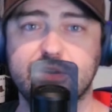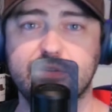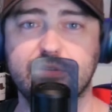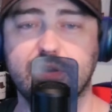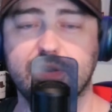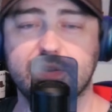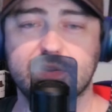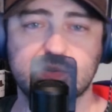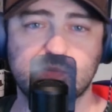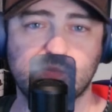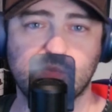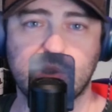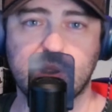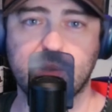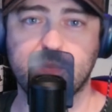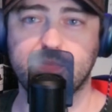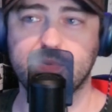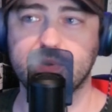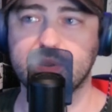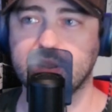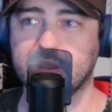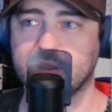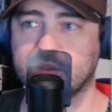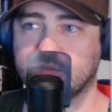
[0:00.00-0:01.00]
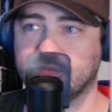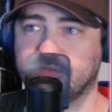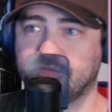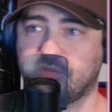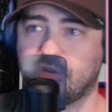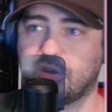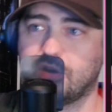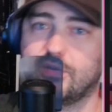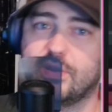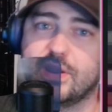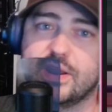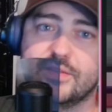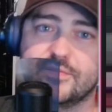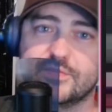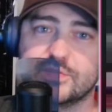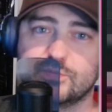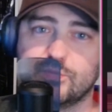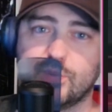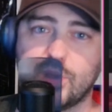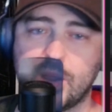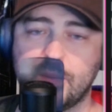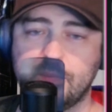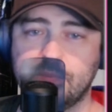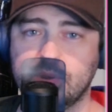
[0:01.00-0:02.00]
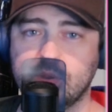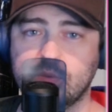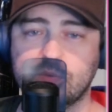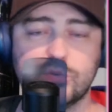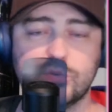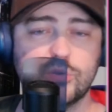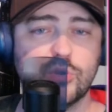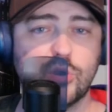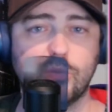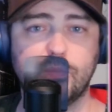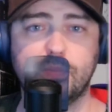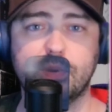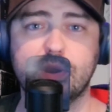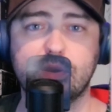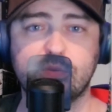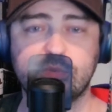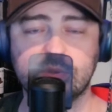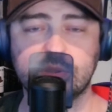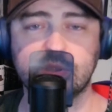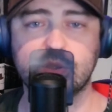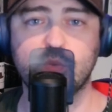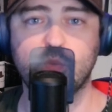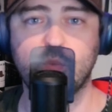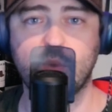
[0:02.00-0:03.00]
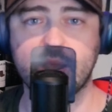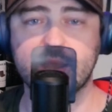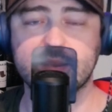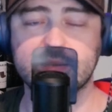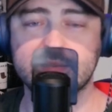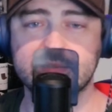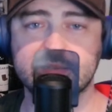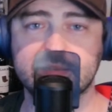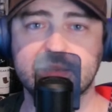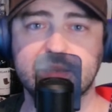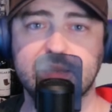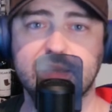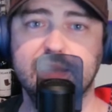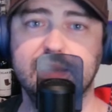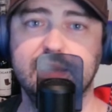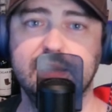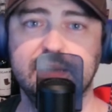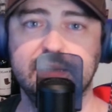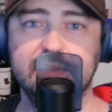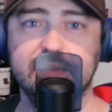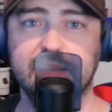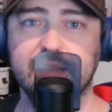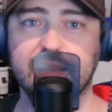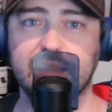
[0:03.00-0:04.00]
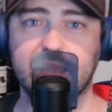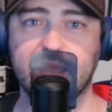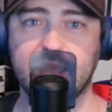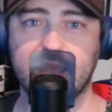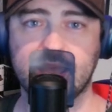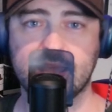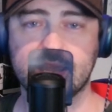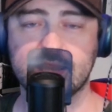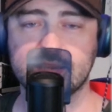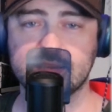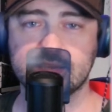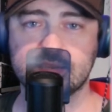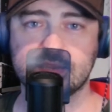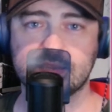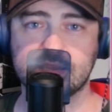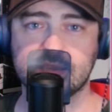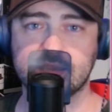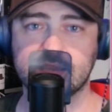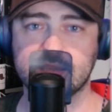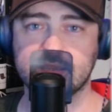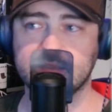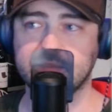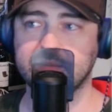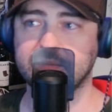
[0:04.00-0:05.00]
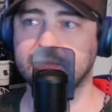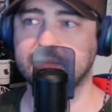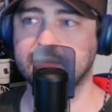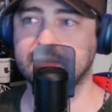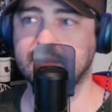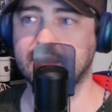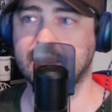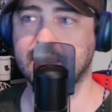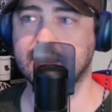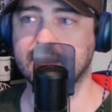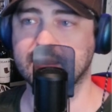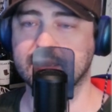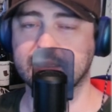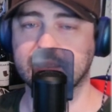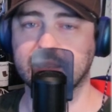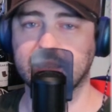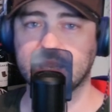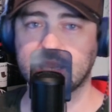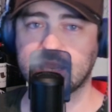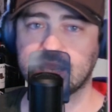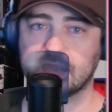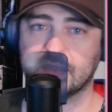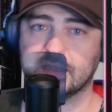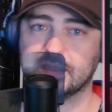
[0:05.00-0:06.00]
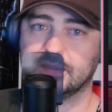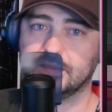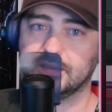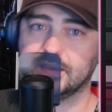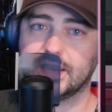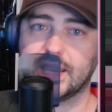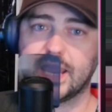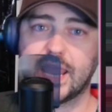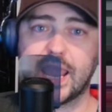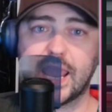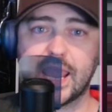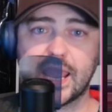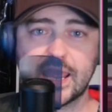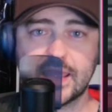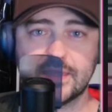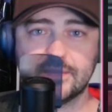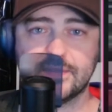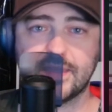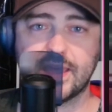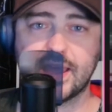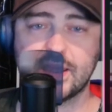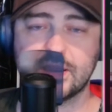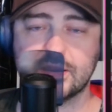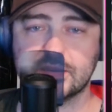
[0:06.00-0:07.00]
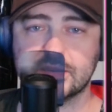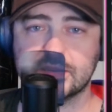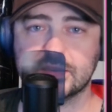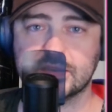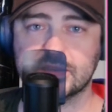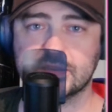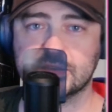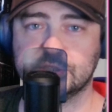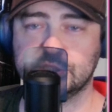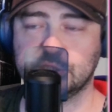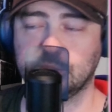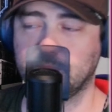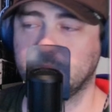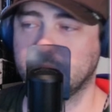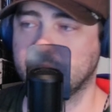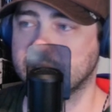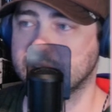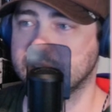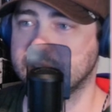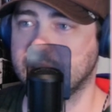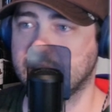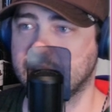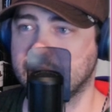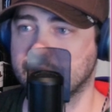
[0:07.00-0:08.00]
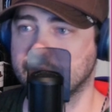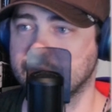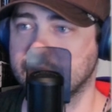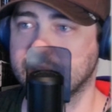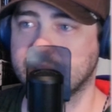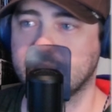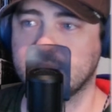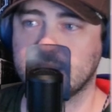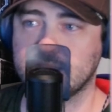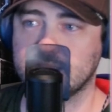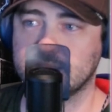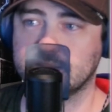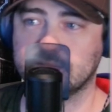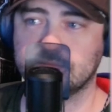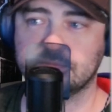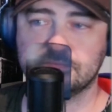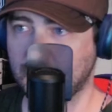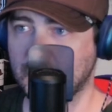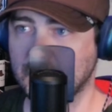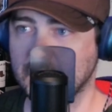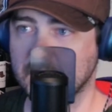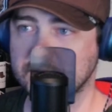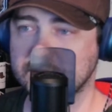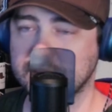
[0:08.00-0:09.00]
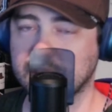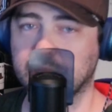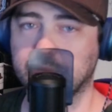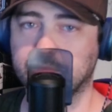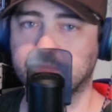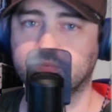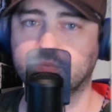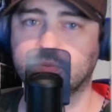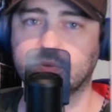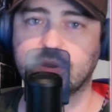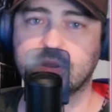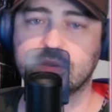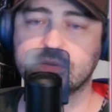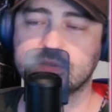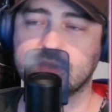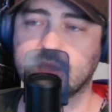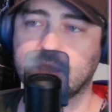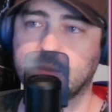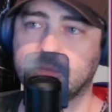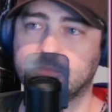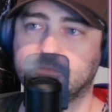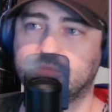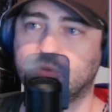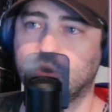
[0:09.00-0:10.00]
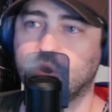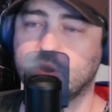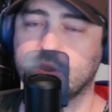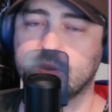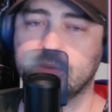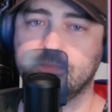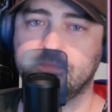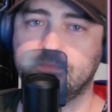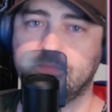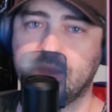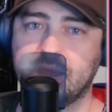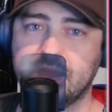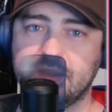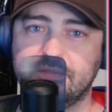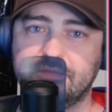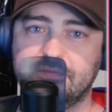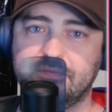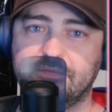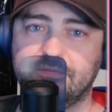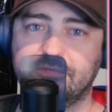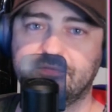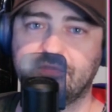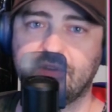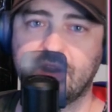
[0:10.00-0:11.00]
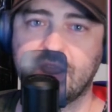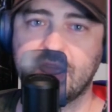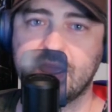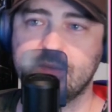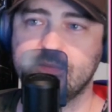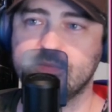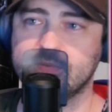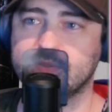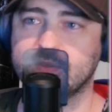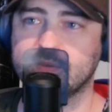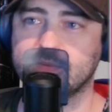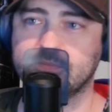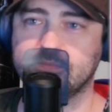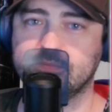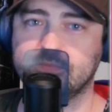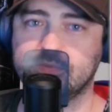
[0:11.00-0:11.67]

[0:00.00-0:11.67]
on his property, on the far end of his property where nobody really went. And in that shipping container, he had, it was like a broken bed frame with a